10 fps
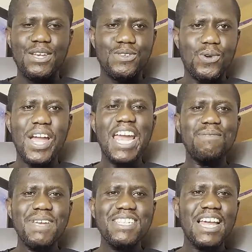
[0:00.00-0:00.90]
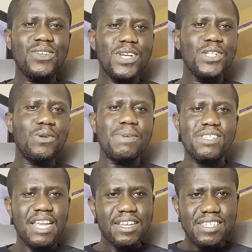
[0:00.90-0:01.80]
So it means that you need to be
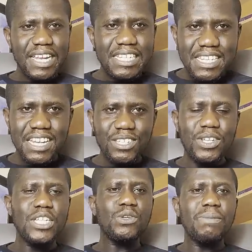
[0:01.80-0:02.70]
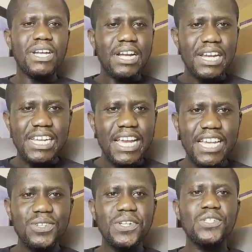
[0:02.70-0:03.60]
succinct, you need to be
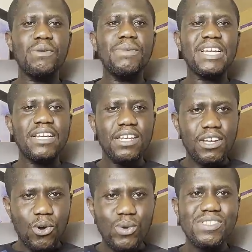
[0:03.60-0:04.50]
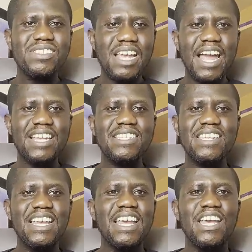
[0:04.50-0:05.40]
clear, you need to be
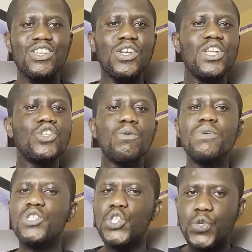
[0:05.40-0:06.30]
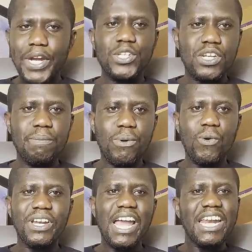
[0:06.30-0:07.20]
concise, you need to be straight to the
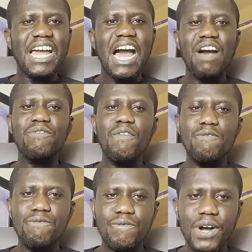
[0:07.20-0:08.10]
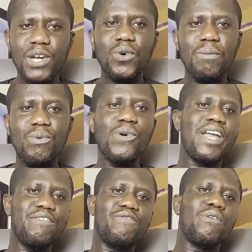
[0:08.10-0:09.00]
point and have valuable
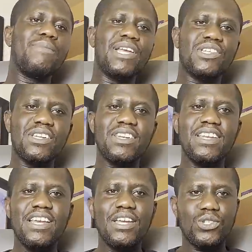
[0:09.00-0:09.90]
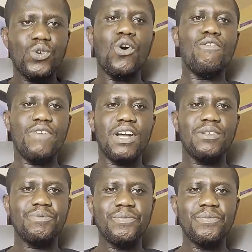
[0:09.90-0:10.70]
information to offer.